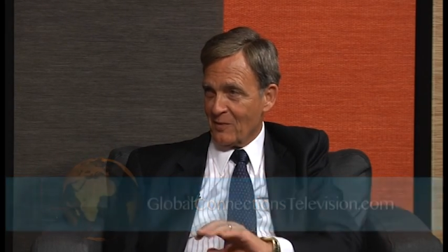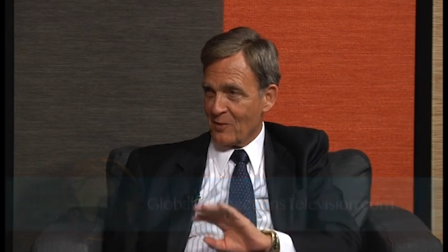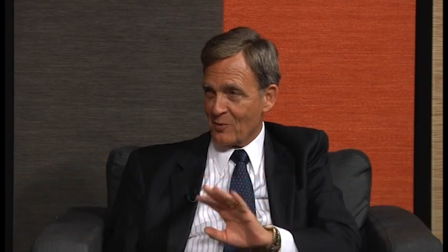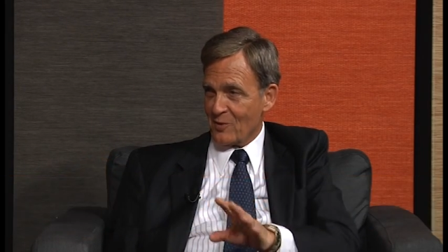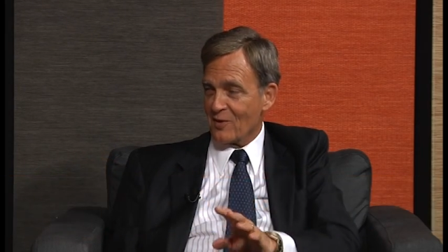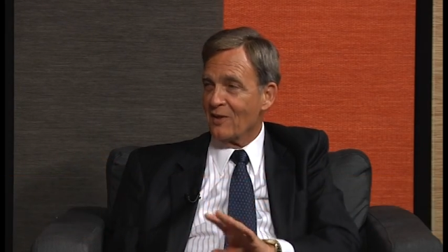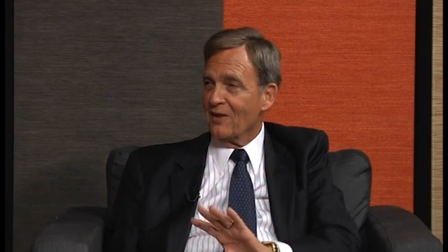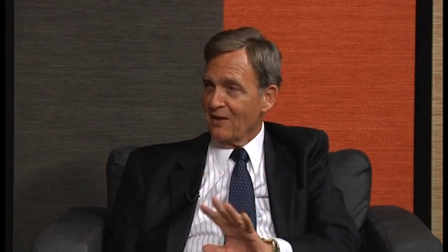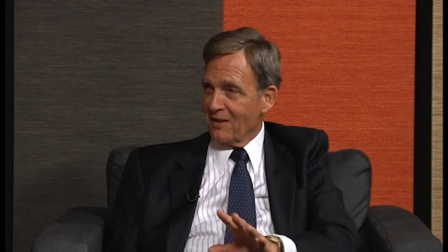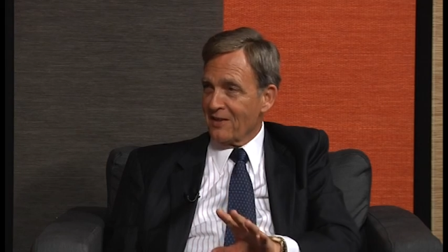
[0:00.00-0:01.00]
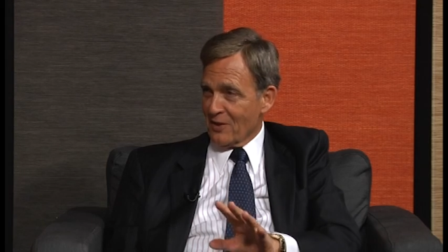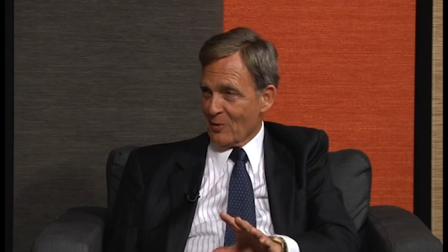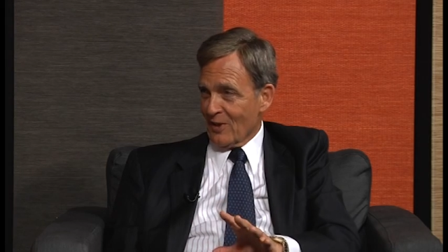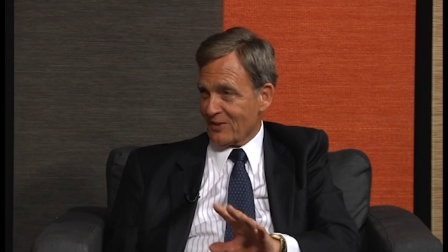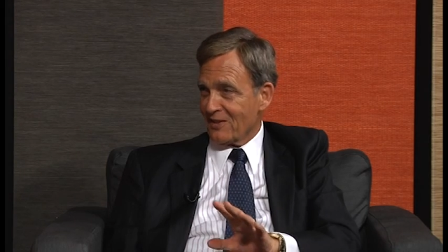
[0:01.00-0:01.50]
which was an
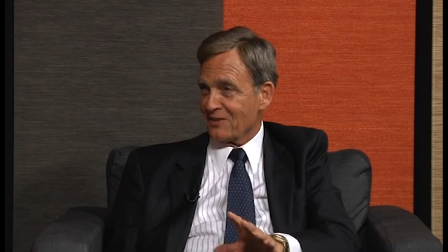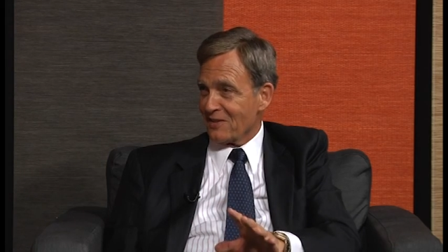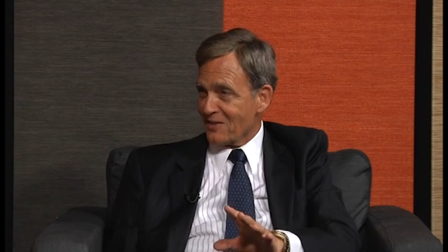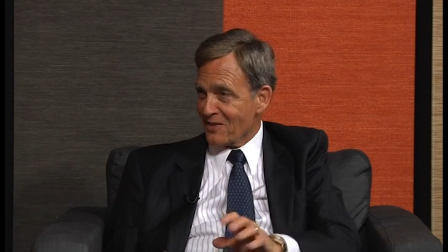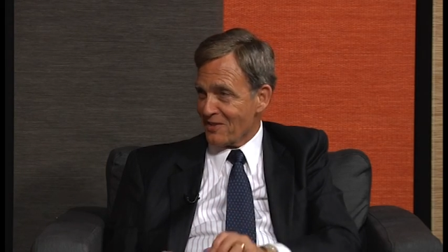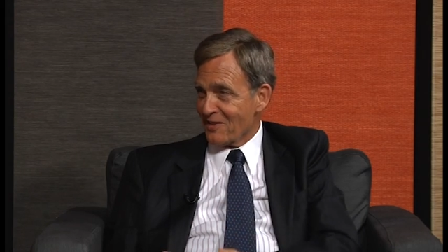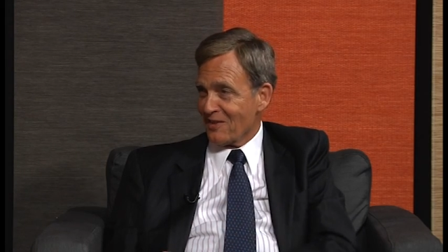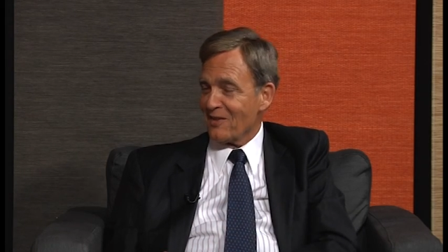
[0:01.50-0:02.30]
interesting statistic.